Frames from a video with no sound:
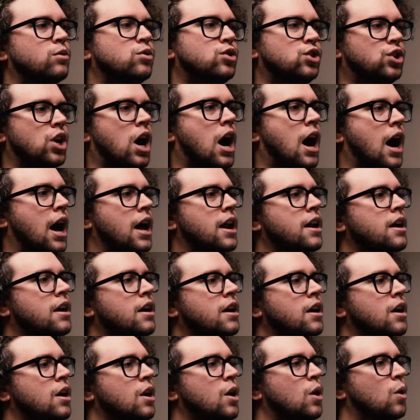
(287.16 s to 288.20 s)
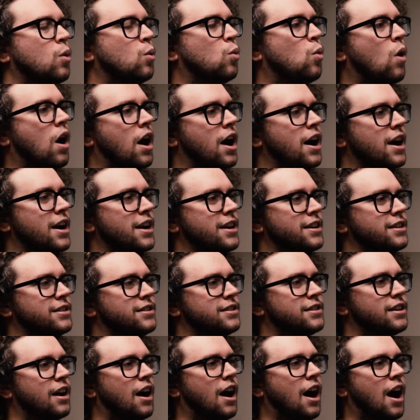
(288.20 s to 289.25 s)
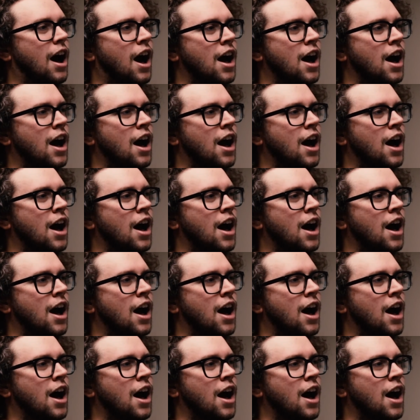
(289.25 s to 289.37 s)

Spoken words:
shot was